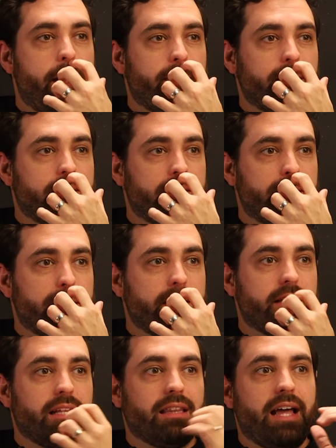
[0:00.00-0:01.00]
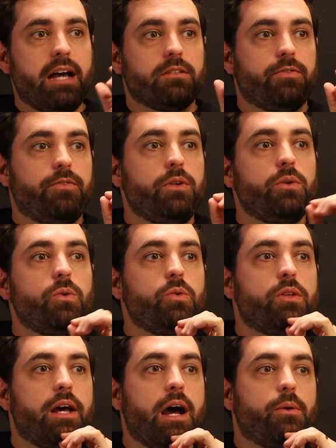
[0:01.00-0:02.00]
I think the, the last few
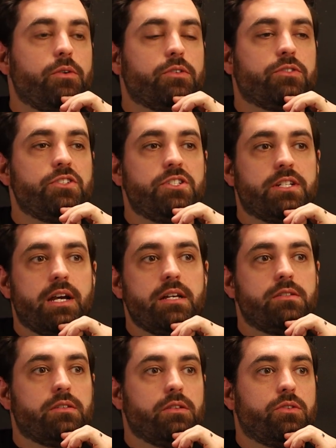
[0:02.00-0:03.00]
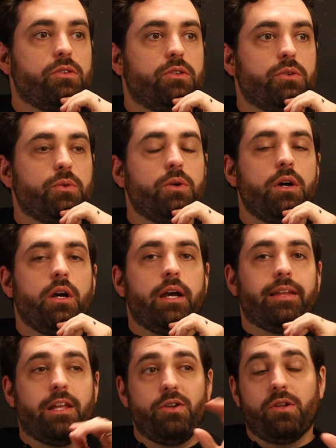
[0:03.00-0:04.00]
that I would suggest to do
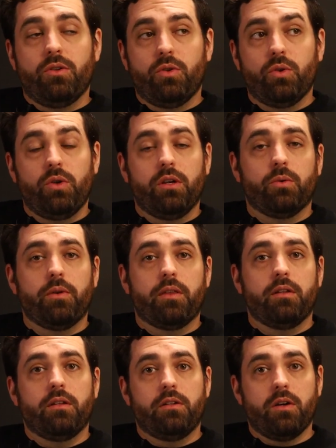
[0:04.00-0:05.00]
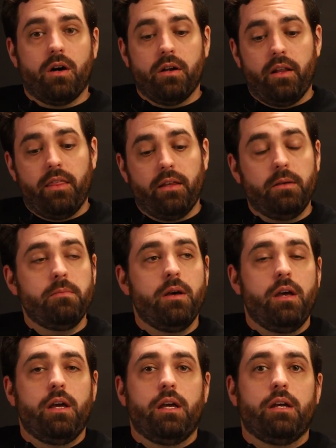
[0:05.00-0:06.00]
and that you can do here within the Dawn theme,
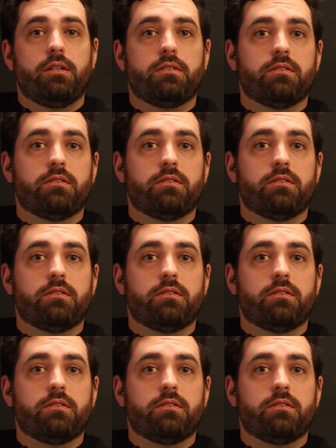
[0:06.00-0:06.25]
it's